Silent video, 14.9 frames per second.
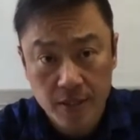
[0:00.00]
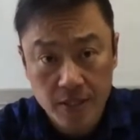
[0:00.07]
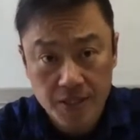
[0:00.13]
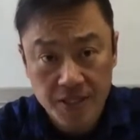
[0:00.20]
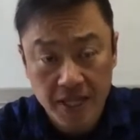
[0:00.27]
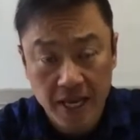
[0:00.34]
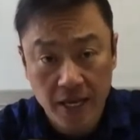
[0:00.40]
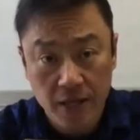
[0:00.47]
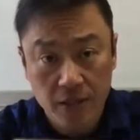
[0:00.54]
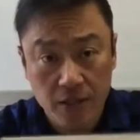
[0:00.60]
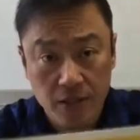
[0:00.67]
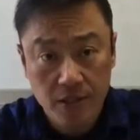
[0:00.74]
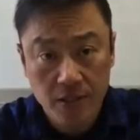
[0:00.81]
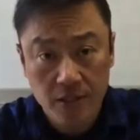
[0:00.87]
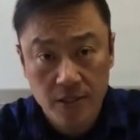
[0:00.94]

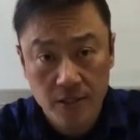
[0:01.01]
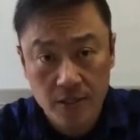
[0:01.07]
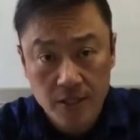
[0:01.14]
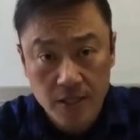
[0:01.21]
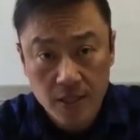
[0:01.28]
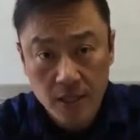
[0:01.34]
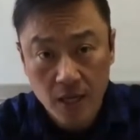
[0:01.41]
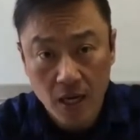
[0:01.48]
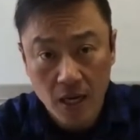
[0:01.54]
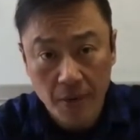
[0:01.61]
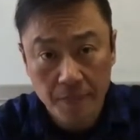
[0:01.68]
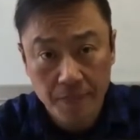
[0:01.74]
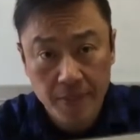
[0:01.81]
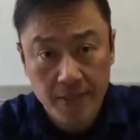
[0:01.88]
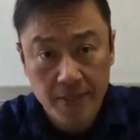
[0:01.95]
sail,
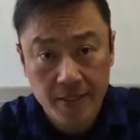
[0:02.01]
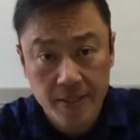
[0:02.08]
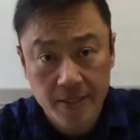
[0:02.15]
up,